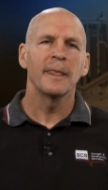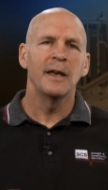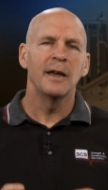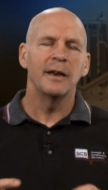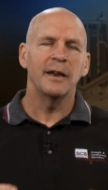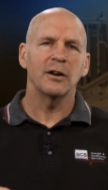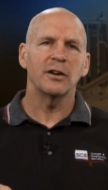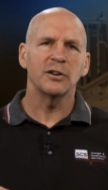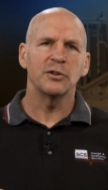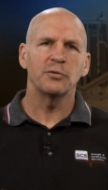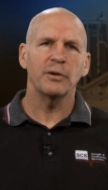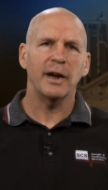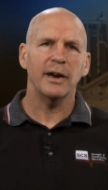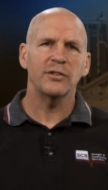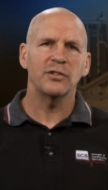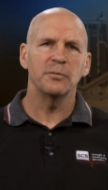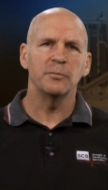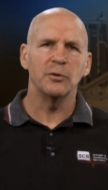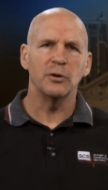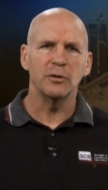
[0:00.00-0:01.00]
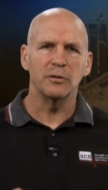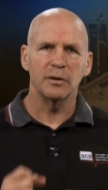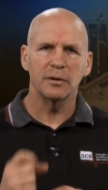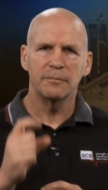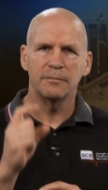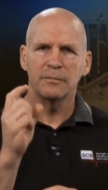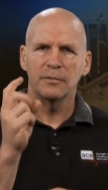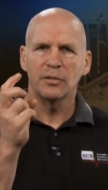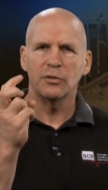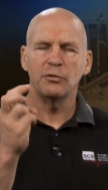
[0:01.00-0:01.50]
Now, contraction mode,
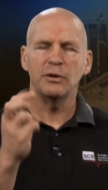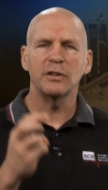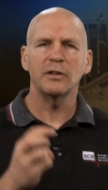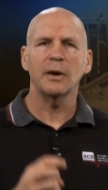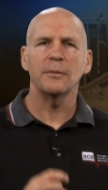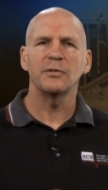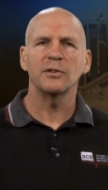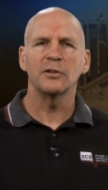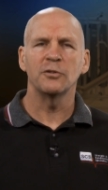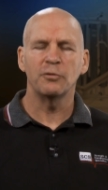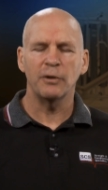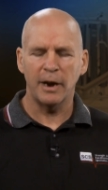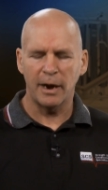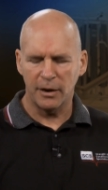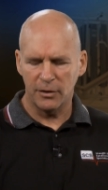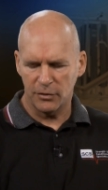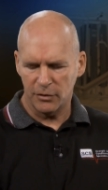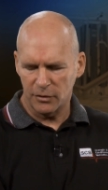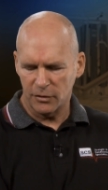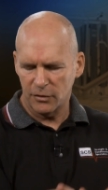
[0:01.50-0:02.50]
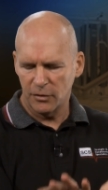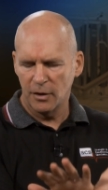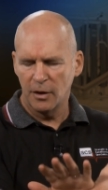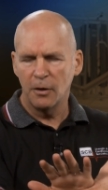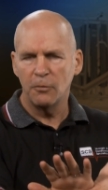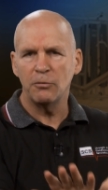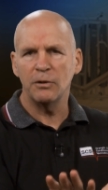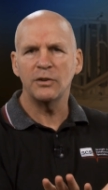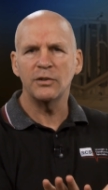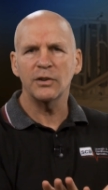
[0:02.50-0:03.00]
3 types of contractions.
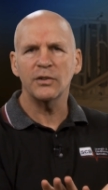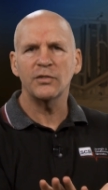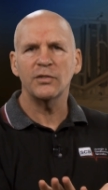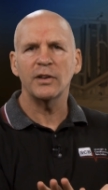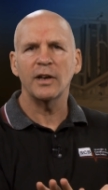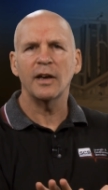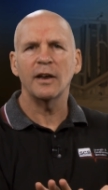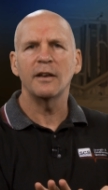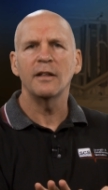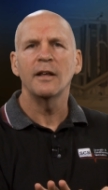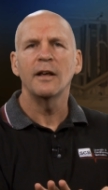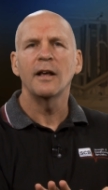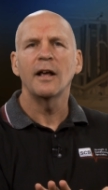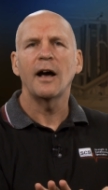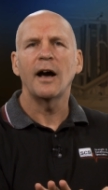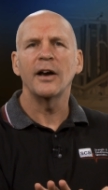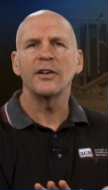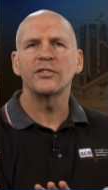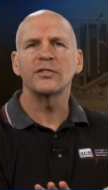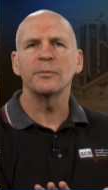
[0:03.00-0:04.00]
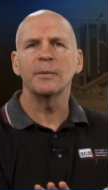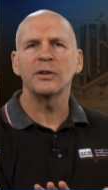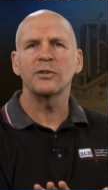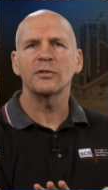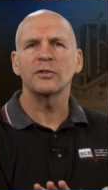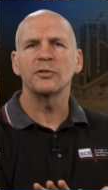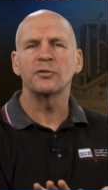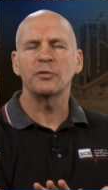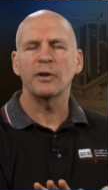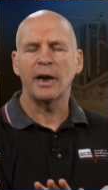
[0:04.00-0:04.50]
We just said isometric
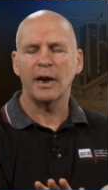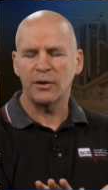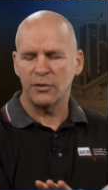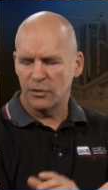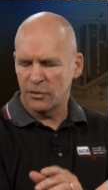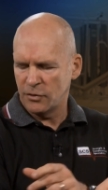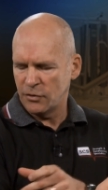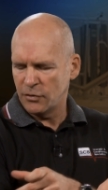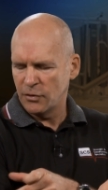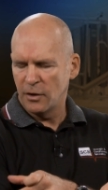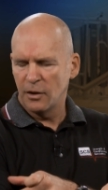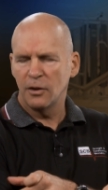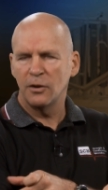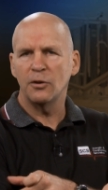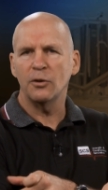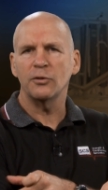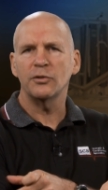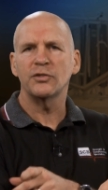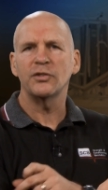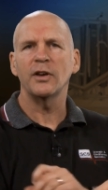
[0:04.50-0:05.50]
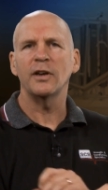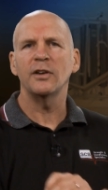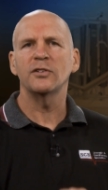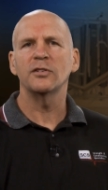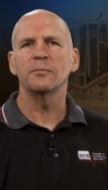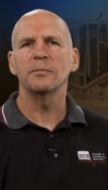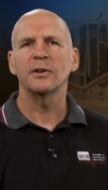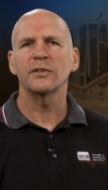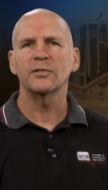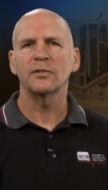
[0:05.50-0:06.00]
contractions, no change
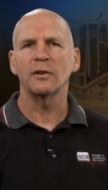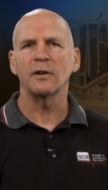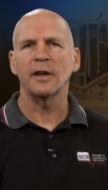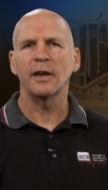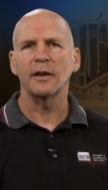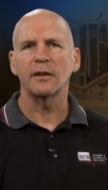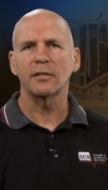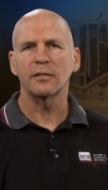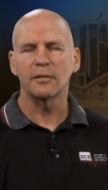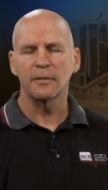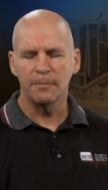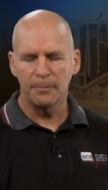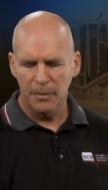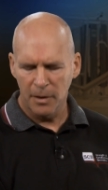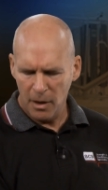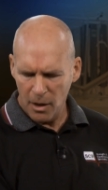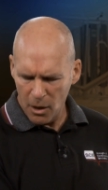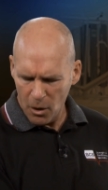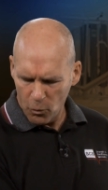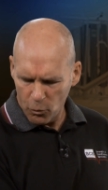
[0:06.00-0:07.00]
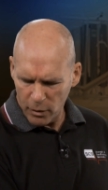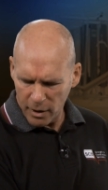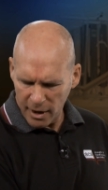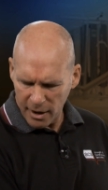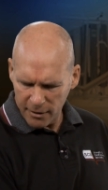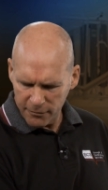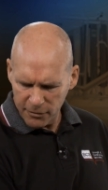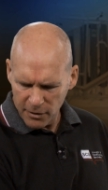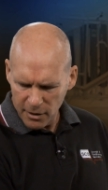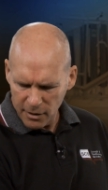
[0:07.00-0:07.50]
in muscle length. We
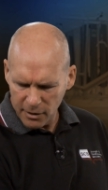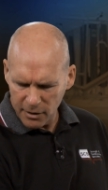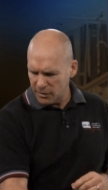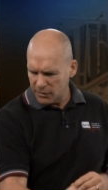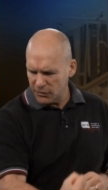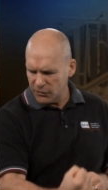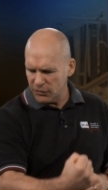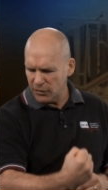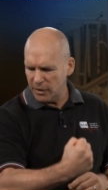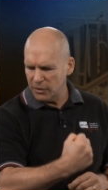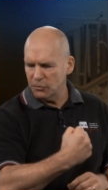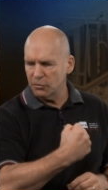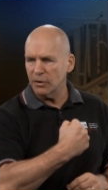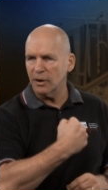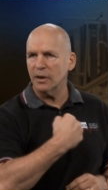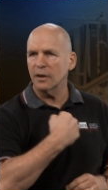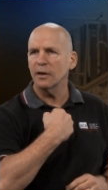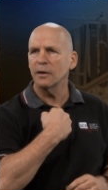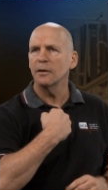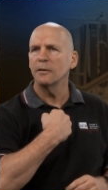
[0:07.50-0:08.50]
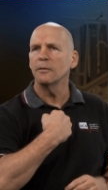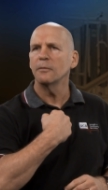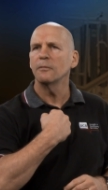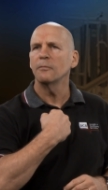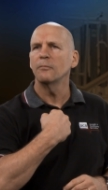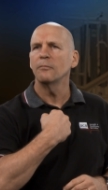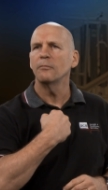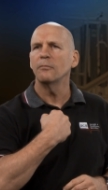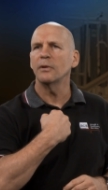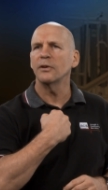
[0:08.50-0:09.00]
have concentric
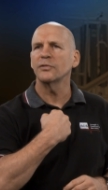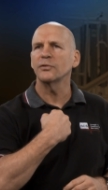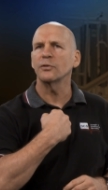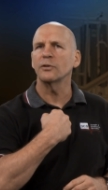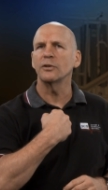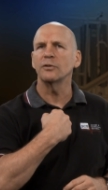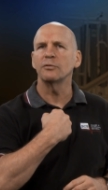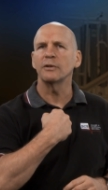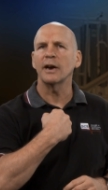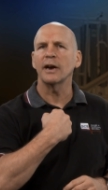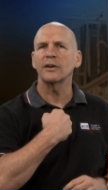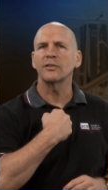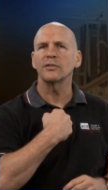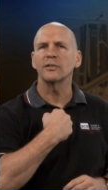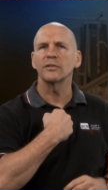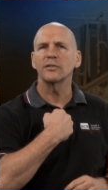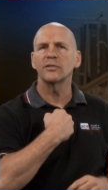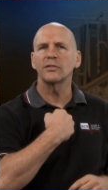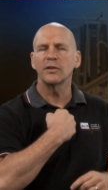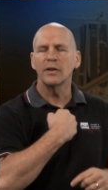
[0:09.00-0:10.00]
muscle contractions.